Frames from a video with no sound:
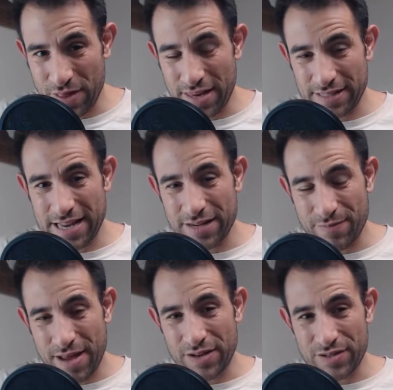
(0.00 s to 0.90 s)
for that exact
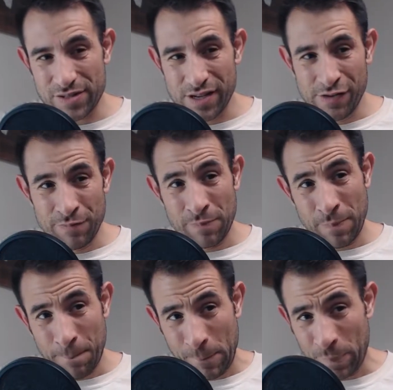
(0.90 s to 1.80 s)
match.
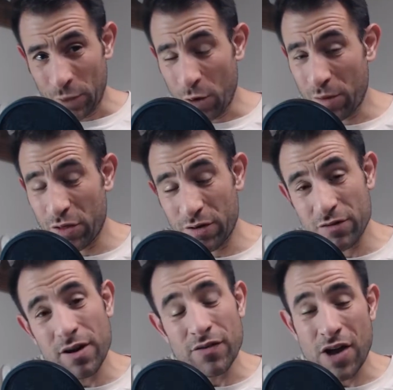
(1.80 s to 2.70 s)
Could be
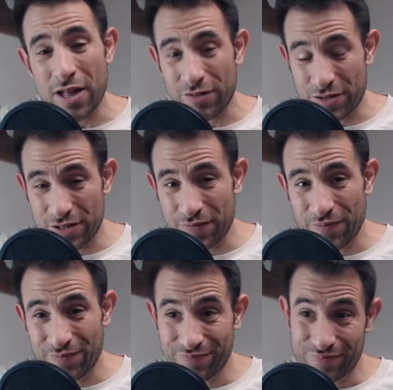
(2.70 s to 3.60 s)
$35.
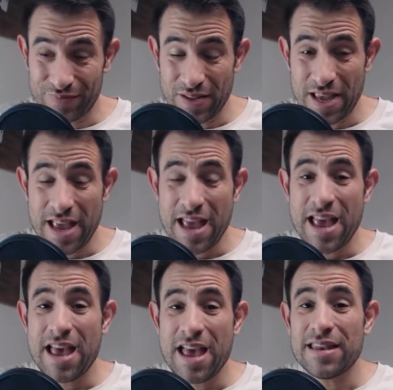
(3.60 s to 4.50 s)

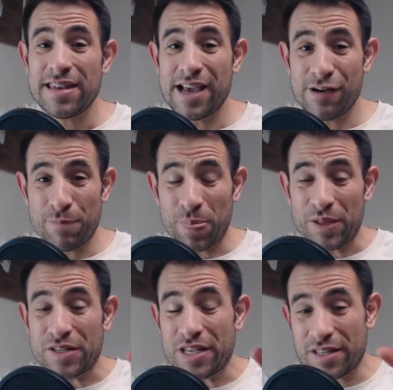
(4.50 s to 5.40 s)
Now,
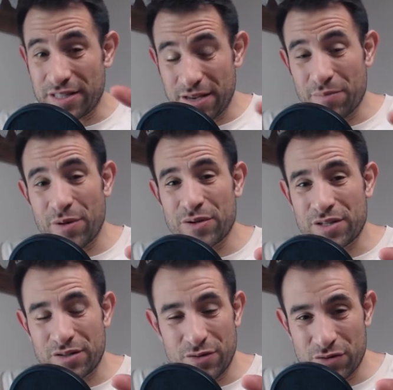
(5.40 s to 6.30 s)
let's say the same
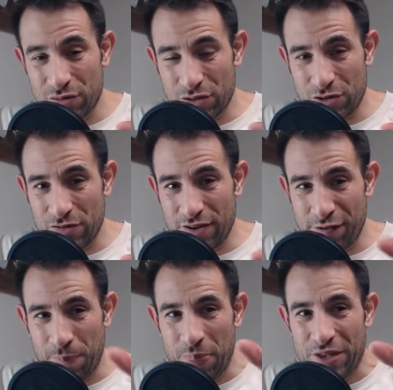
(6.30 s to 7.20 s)
person goes through the
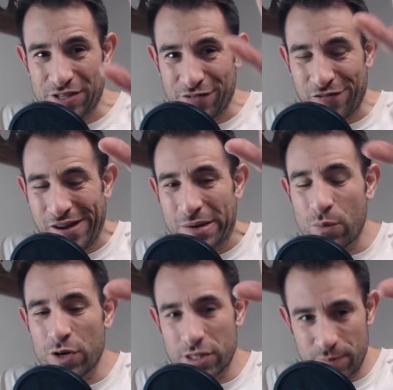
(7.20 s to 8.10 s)
survey, doesn't
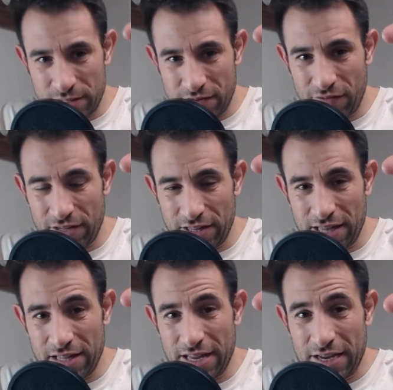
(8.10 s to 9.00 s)
find one specifically
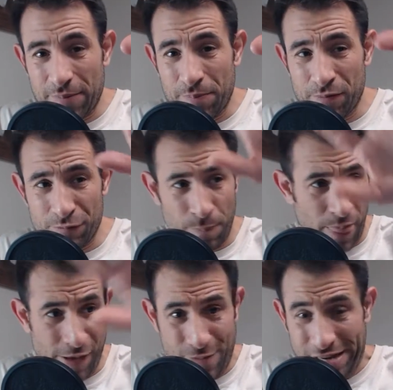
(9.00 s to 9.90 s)
they like.
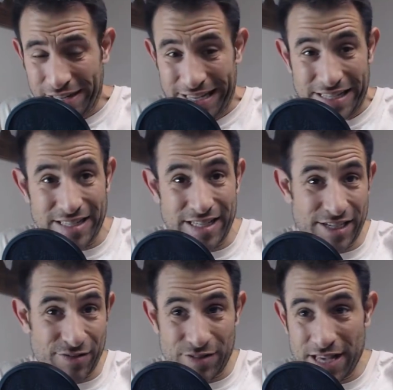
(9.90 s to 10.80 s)
They might like
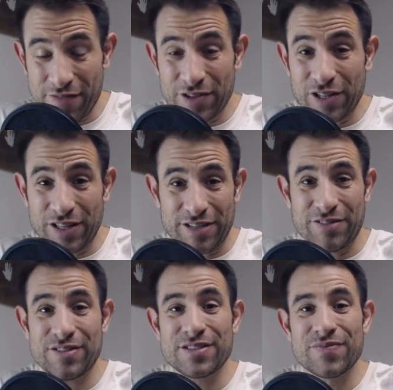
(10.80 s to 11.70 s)
6 or 7
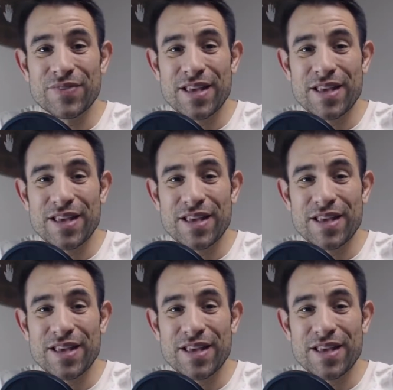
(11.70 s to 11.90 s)
cleaners,